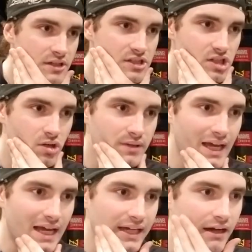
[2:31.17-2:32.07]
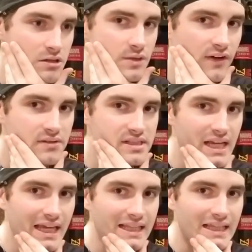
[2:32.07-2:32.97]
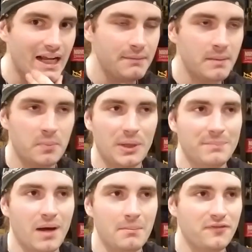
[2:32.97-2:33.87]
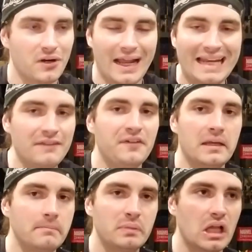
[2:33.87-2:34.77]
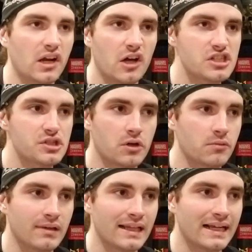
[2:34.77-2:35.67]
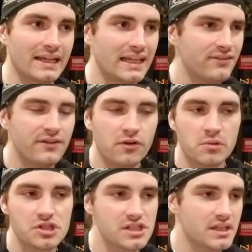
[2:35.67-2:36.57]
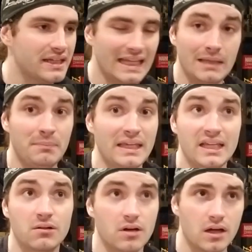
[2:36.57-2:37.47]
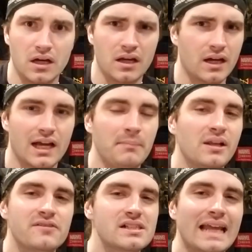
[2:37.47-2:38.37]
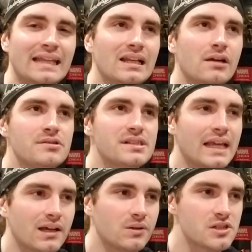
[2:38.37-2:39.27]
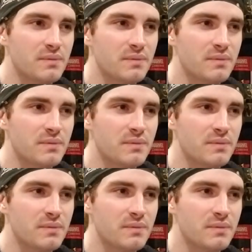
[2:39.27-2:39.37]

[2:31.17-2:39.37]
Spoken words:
So yeah, it goes without saying that I'd be pretty pumped for anything Blut Aus Nord related, even if it were just an EP or a couple of standalone singles.